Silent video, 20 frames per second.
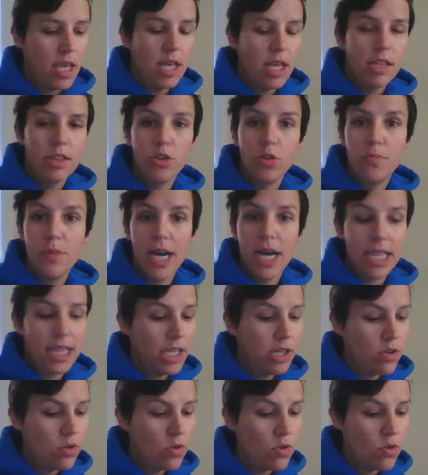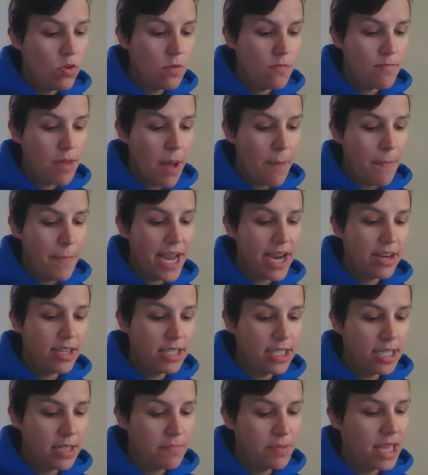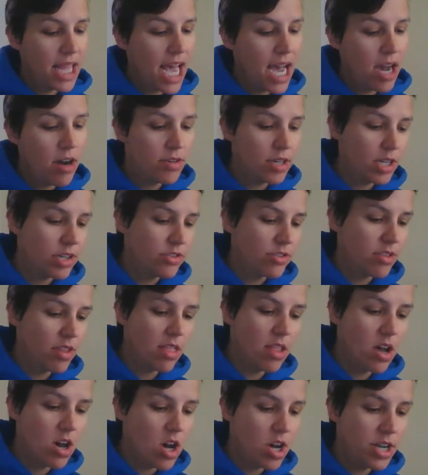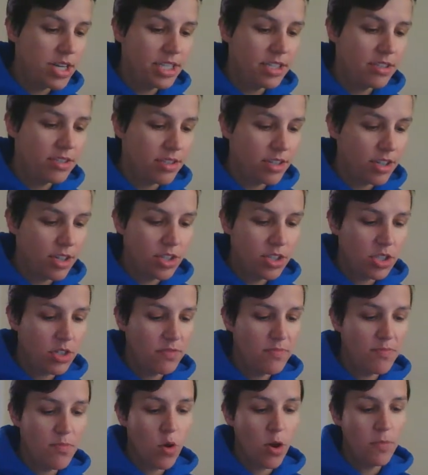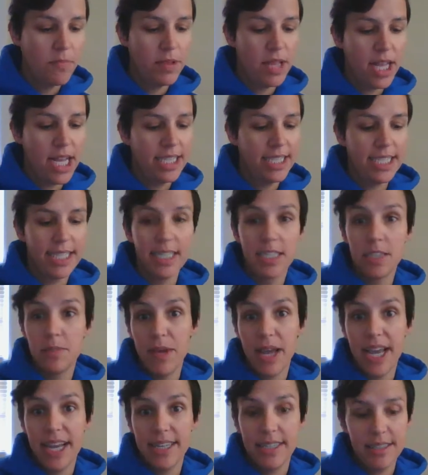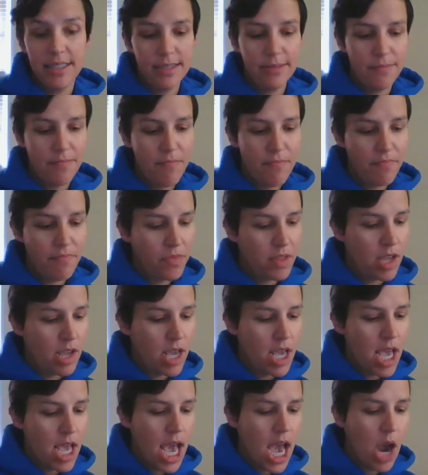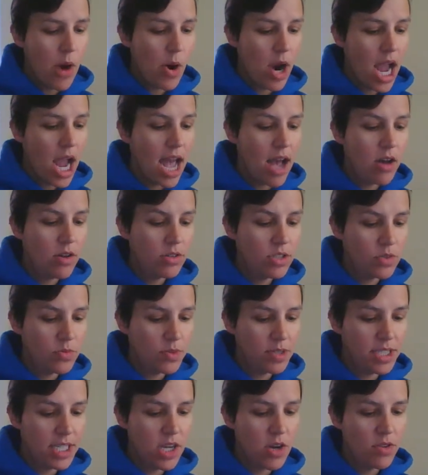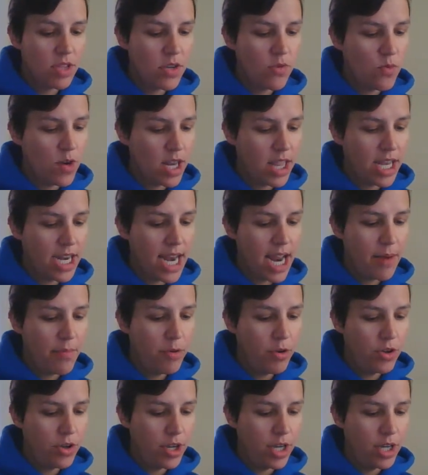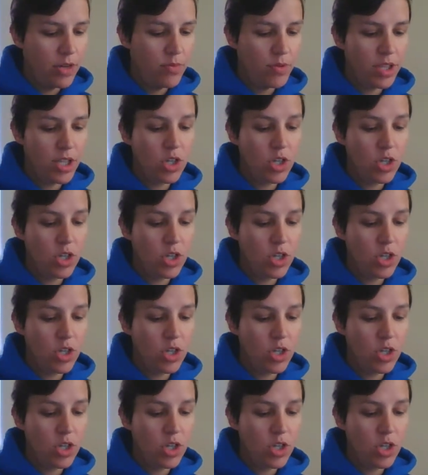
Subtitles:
Little by little, my parents had plowed under the lawn in search of more planting space. Our house was the only one in the neighborhood with a